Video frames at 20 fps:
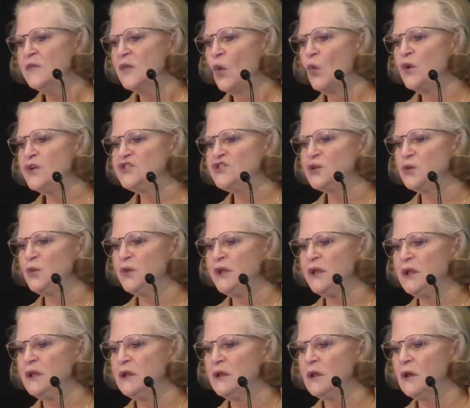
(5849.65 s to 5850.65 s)
When should
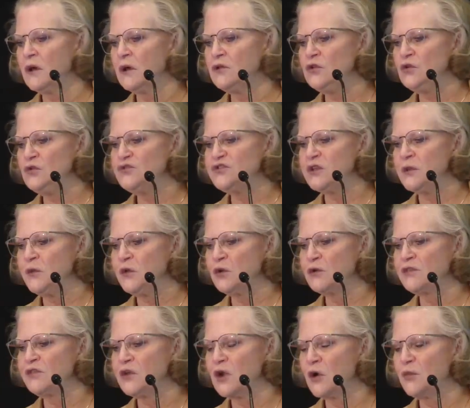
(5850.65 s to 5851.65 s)
we use
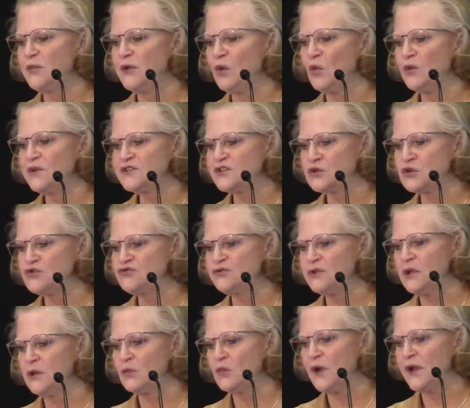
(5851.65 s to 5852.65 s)
immunotherapy with
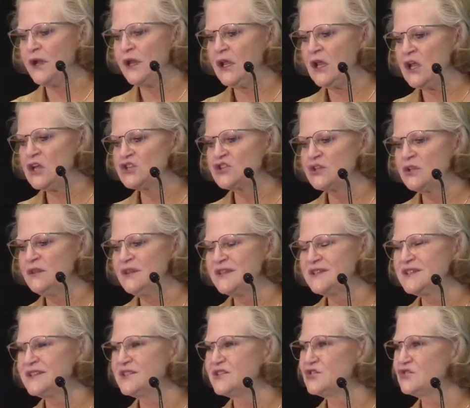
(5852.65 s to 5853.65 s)
surgery and radiation.
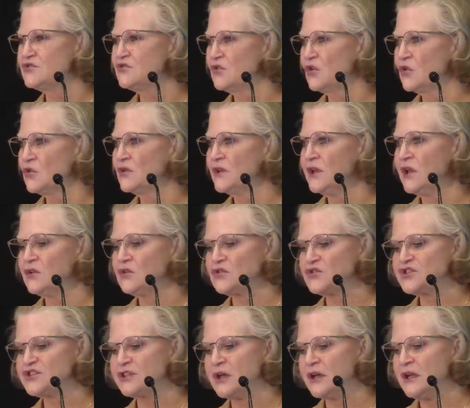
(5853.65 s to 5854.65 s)
This is currently under
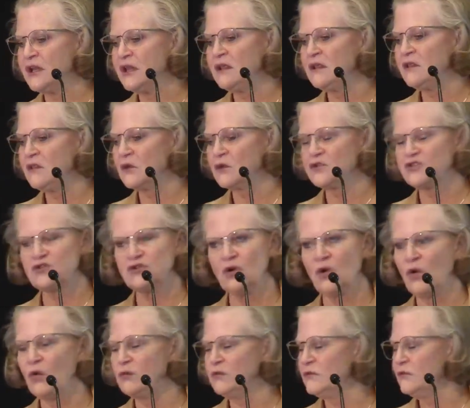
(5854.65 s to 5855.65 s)
study. There is
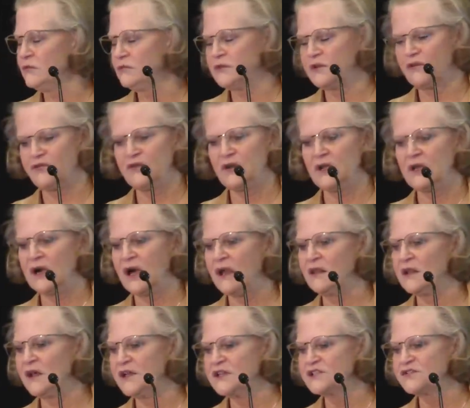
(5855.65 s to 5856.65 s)
no definite
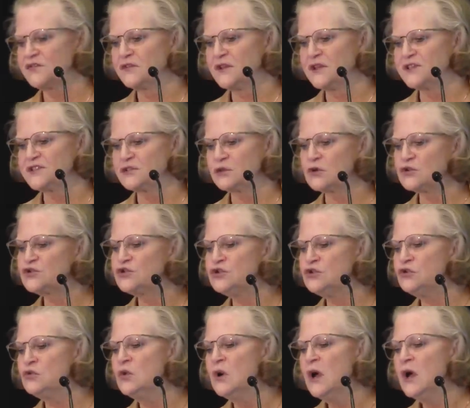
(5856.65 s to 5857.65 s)
guidelines for this. There are
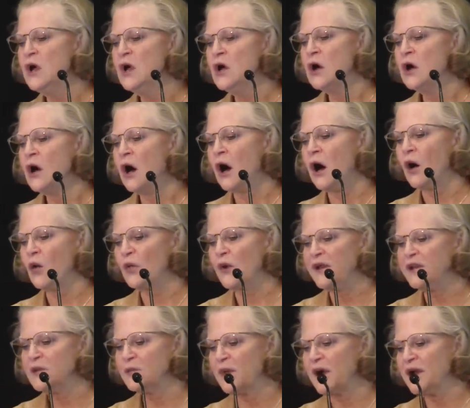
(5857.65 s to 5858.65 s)
two
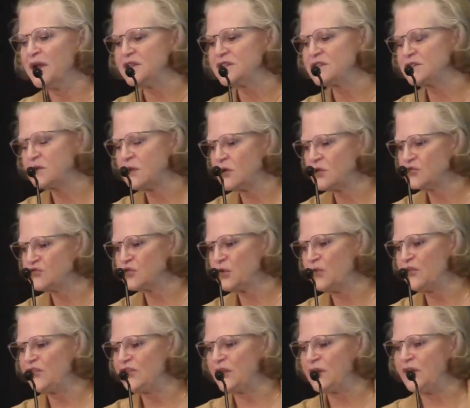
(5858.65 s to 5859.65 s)
randomized
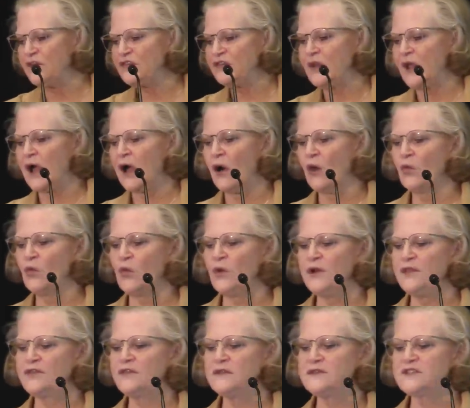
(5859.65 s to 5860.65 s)
controlled studies now
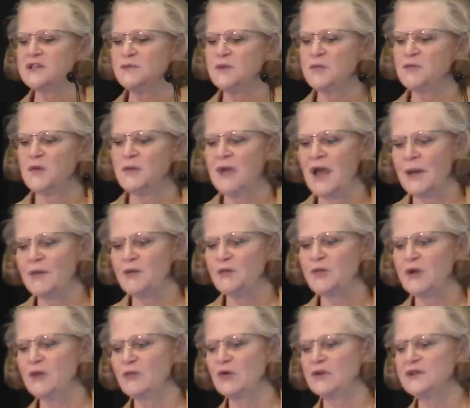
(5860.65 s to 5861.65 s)
with cemiplimab and
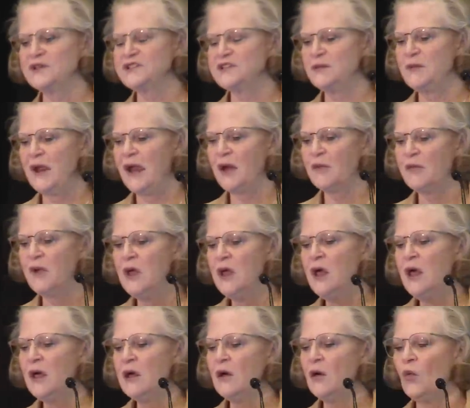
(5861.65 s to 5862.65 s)
pembrolizumab
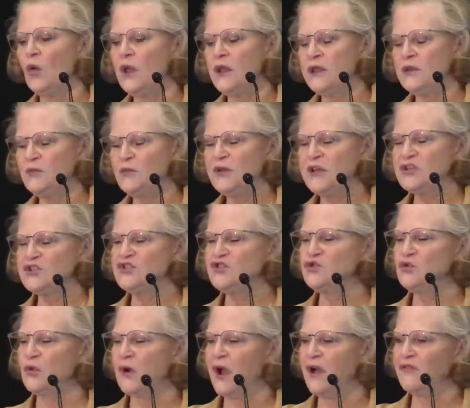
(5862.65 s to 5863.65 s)
in patients
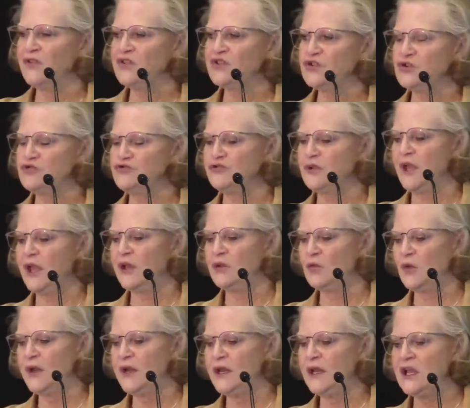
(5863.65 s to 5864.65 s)
who are having surgery and
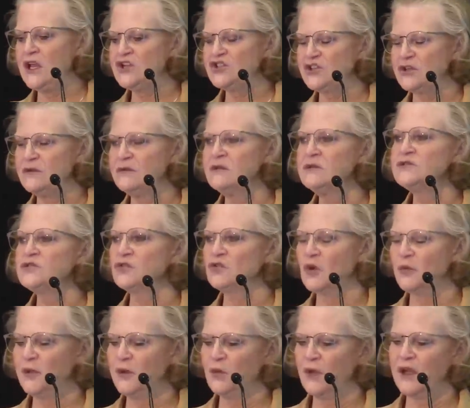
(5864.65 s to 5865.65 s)
radiation. So
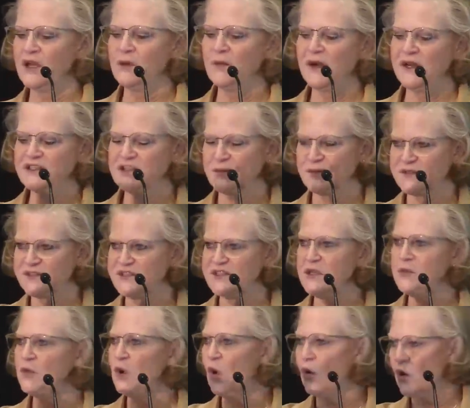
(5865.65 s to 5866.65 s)
they'll be randomized to
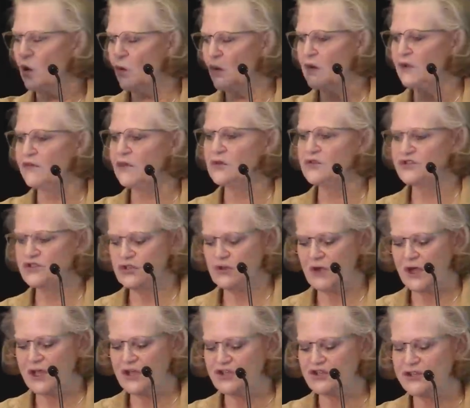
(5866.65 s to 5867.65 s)
placebo or one of those two
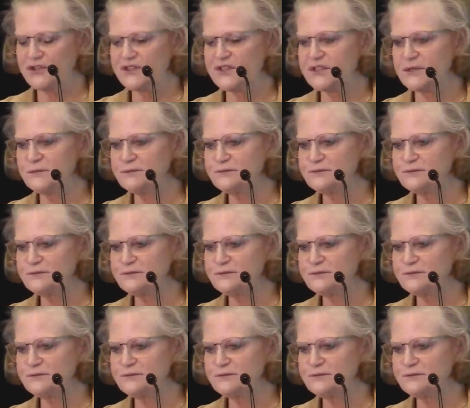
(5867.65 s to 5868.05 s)
agents.